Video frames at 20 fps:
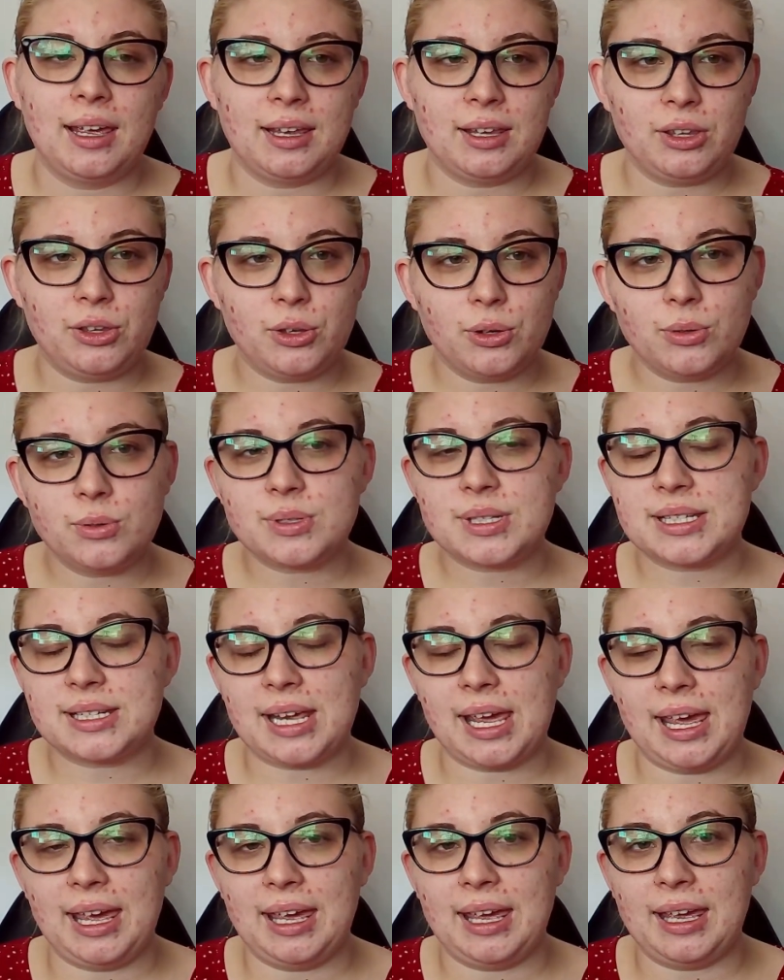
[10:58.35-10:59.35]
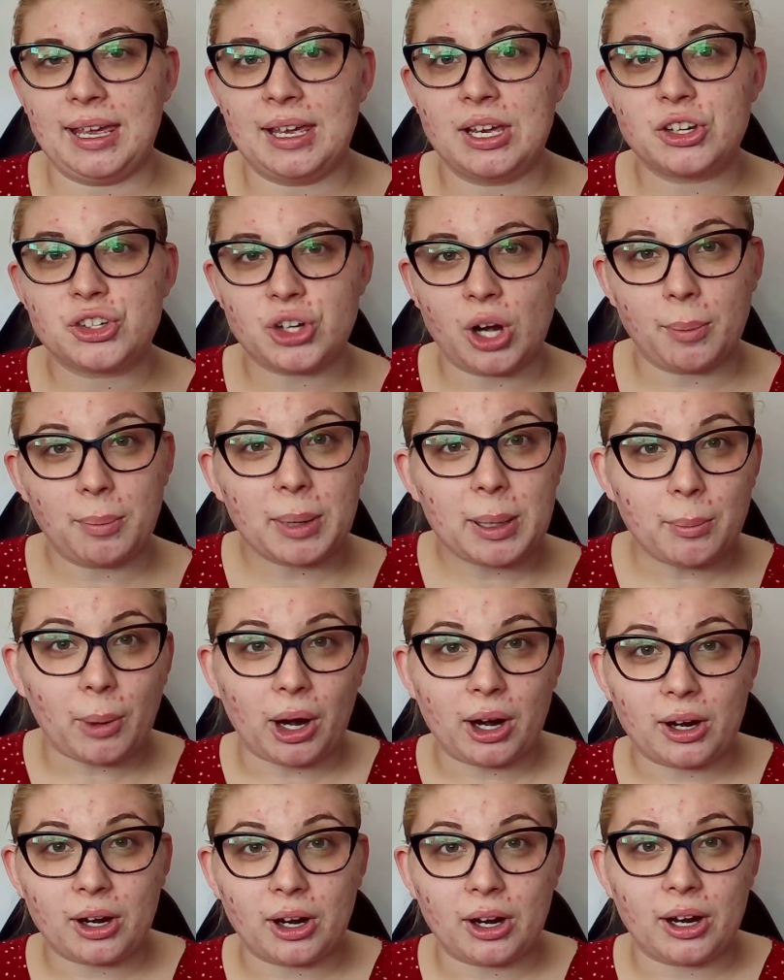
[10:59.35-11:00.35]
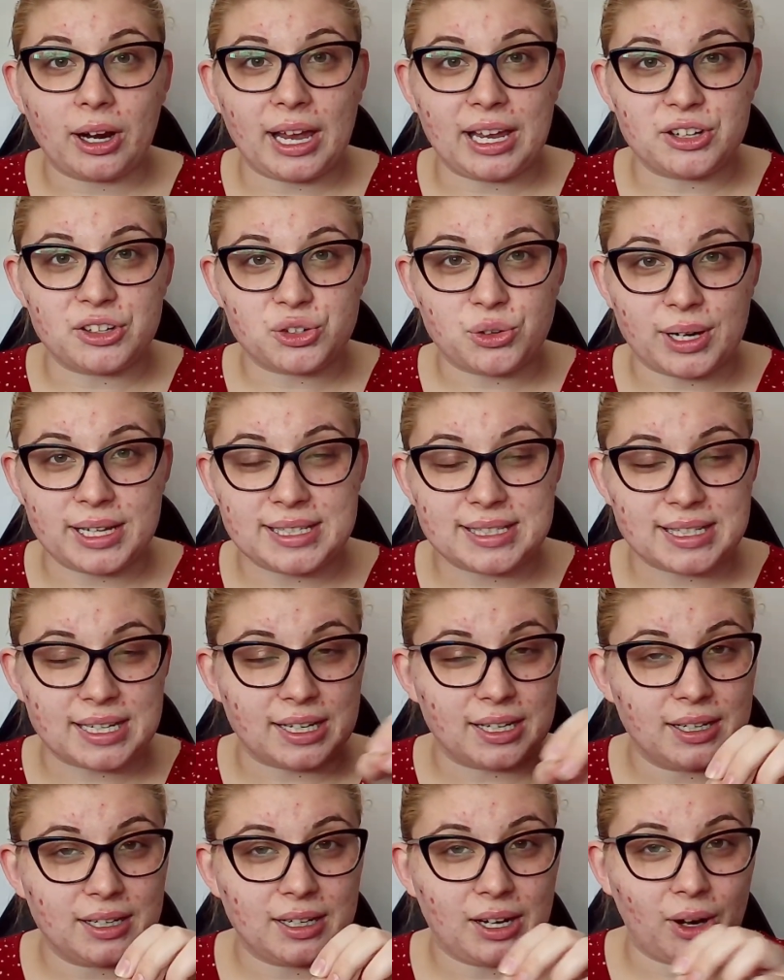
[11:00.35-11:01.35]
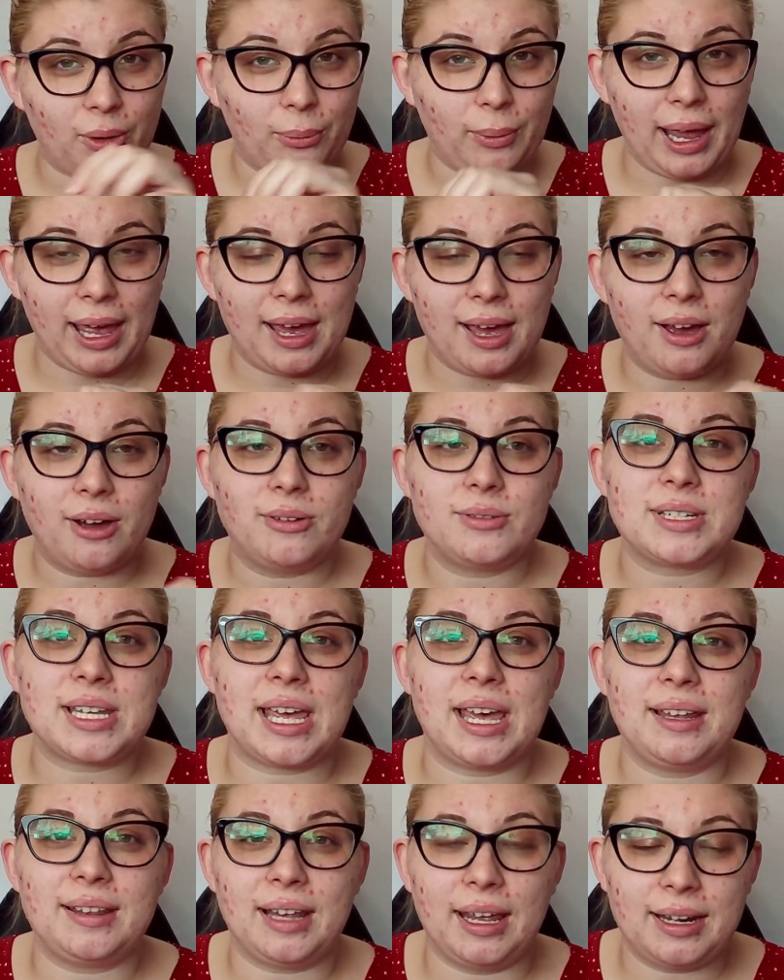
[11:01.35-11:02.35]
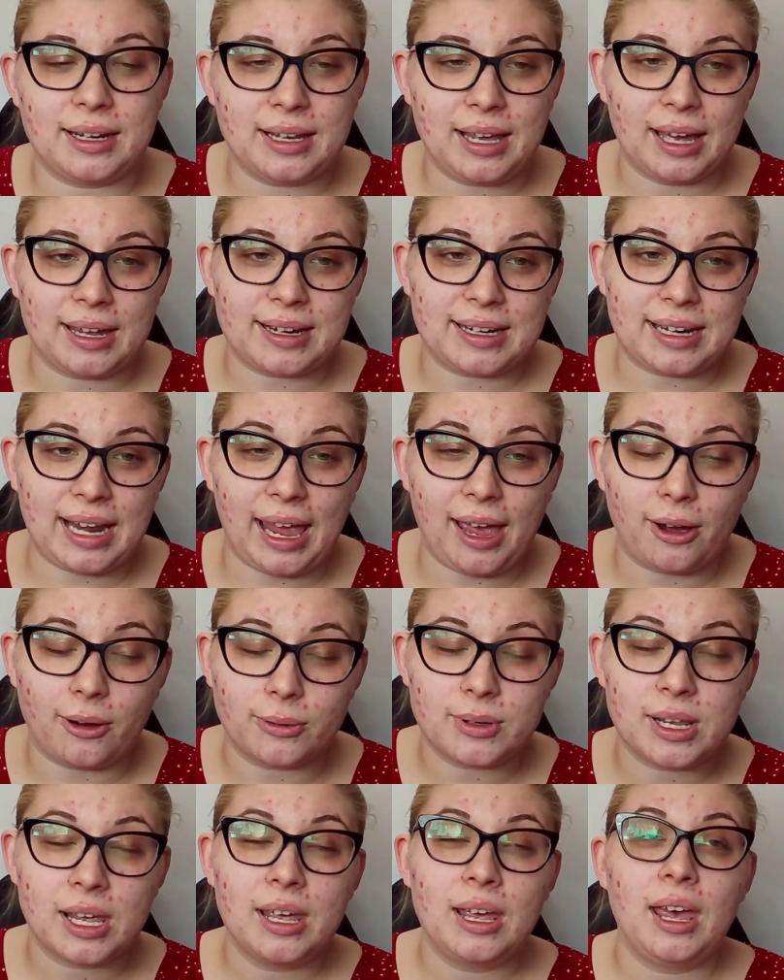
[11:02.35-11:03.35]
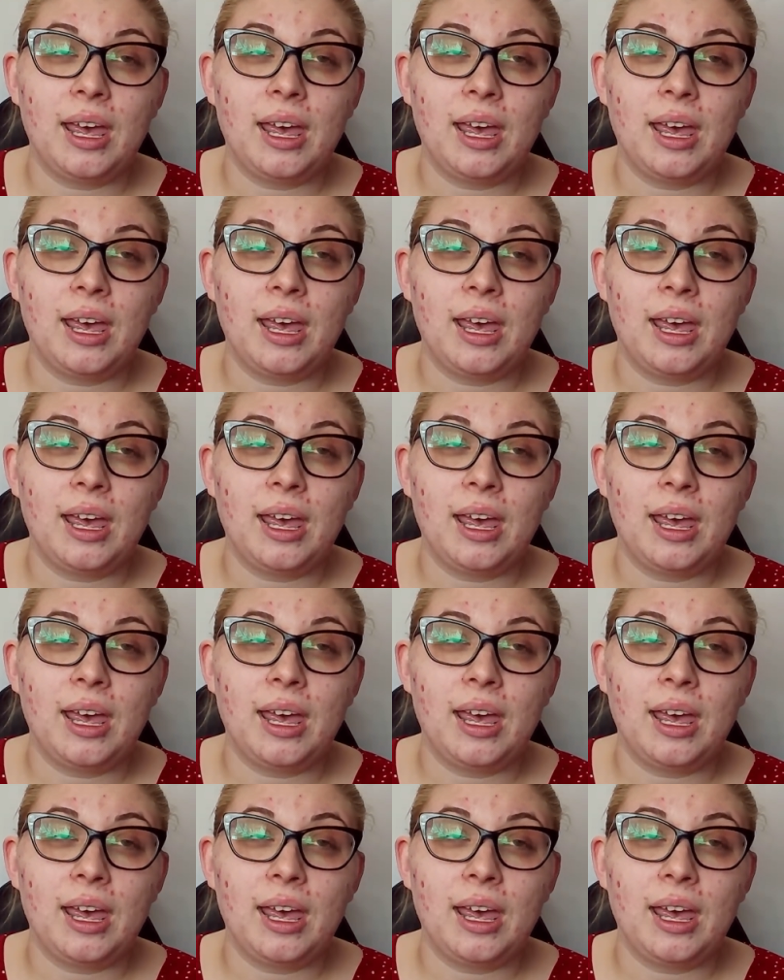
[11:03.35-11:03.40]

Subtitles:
used a Sharpie marker and traced it around, and then cut it out.